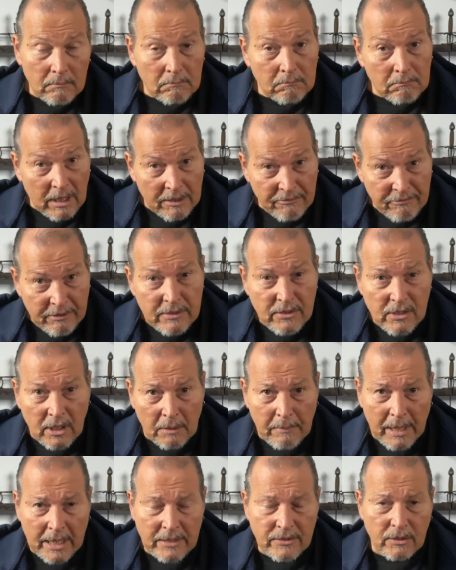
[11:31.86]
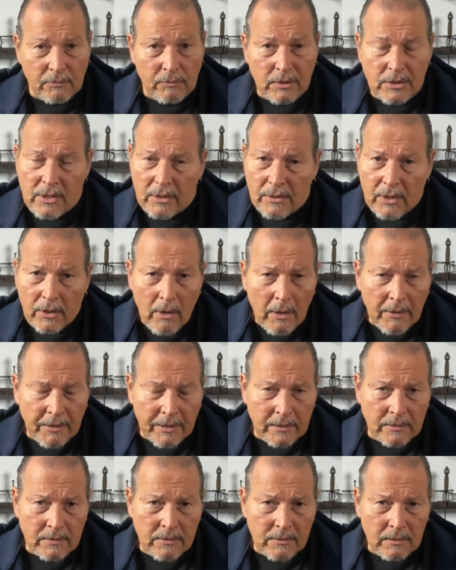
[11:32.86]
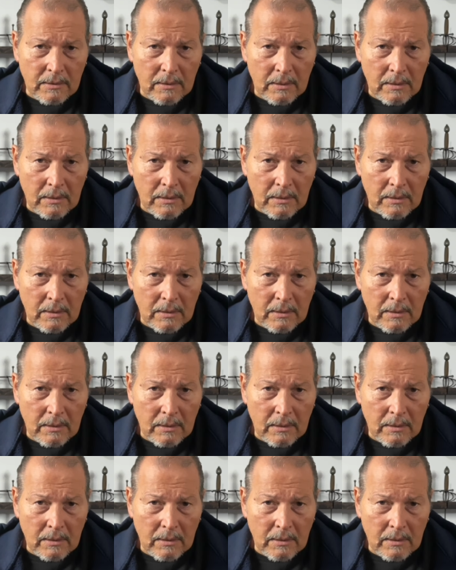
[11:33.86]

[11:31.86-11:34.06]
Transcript: My fencing master was in the audience.